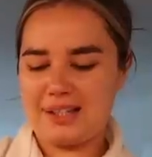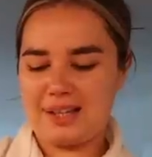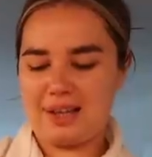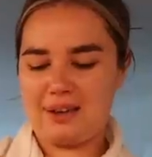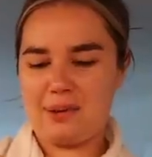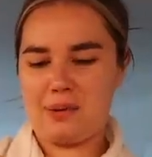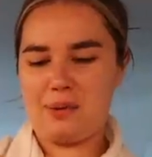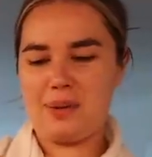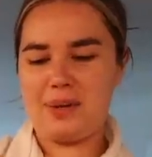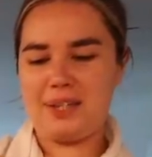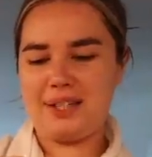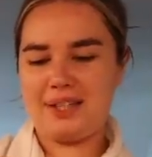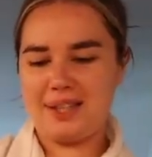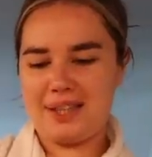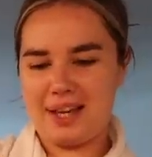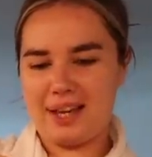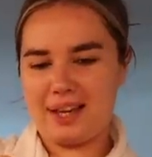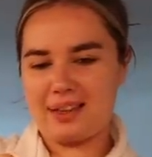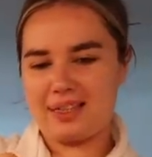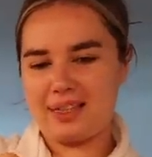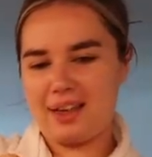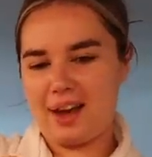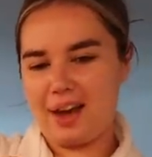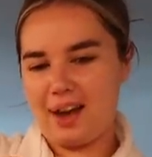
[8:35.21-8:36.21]
I always
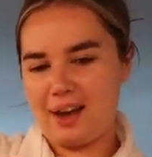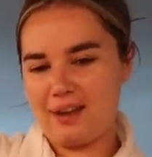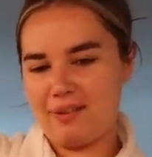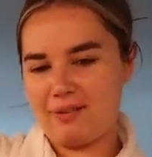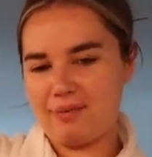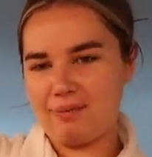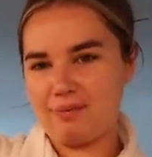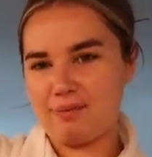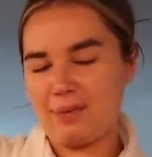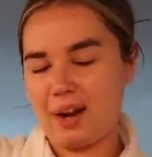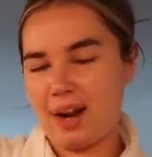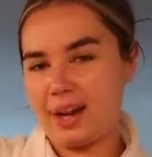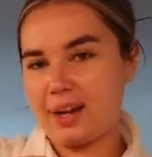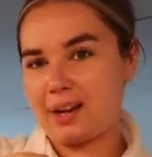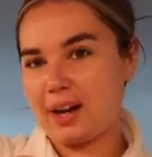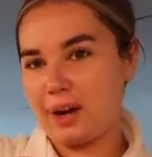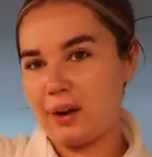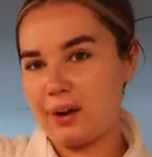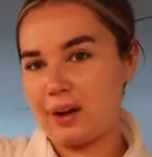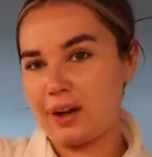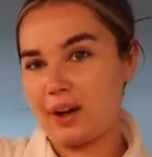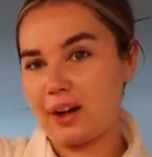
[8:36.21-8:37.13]
think that I'm like Khloe